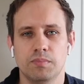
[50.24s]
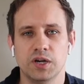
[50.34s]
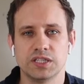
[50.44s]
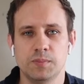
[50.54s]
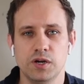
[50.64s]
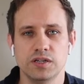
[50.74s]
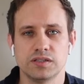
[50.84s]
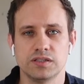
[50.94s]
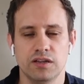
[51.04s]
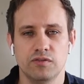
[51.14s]
My
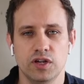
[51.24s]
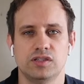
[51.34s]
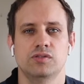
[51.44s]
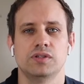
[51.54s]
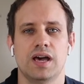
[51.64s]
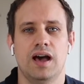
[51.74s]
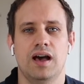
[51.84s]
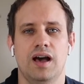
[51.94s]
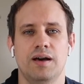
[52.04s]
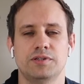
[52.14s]
experience at university was
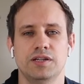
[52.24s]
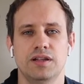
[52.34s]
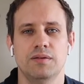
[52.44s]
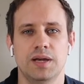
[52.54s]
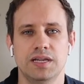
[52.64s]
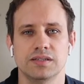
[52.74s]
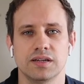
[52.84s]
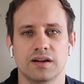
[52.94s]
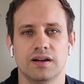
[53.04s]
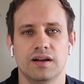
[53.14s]
absolutely
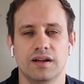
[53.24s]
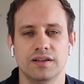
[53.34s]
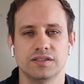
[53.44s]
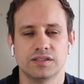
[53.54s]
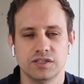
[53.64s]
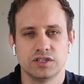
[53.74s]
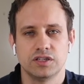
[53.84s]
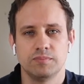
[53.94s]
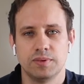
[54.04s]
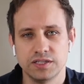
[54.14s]
amazing. It's such a
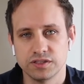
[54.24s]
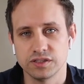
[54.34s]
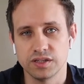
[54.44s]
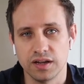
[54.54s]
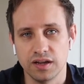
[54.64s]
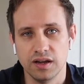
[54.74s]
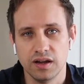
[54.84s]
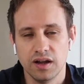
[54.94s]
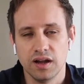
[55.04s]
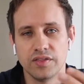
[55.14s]
good place to study.
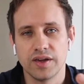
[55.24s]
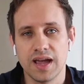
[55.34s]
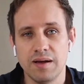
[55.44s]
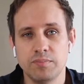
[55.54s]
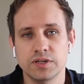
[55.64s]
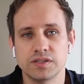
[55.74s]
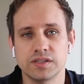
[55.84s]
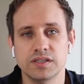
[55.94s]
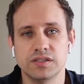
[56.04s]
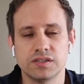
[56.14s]
The campus
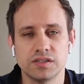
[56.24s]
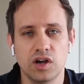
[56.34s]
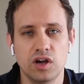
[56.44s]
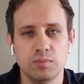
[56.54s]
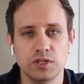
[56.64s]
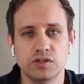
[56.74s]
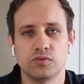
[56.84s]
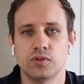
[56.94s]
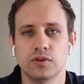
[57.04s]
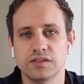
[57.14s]
is so
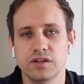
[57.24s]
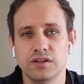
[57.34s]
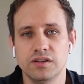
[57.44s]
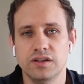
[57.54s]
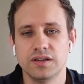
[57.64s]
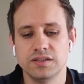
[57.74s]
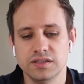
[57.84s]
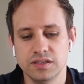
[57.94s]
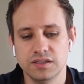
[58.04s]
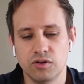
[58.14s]
beautiful. So you can
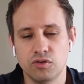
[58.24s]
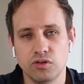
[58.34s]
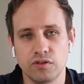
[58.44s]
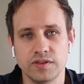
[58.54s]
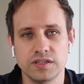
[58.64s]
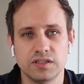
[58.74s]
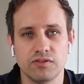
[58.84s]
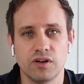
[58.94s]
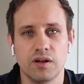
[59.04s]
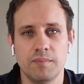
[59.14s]
see all of these
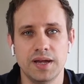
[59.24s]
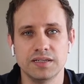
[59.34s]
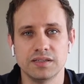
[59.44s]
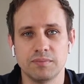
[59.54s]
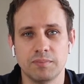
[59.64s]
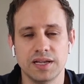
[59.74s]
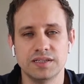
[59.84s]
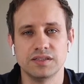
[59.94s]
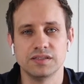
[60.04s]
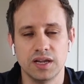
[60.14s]
different amazing
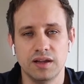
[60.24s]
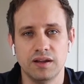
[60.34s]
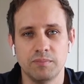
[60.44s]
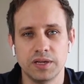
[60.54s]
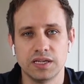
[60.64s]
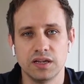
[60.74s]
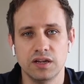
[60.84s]
places in Peking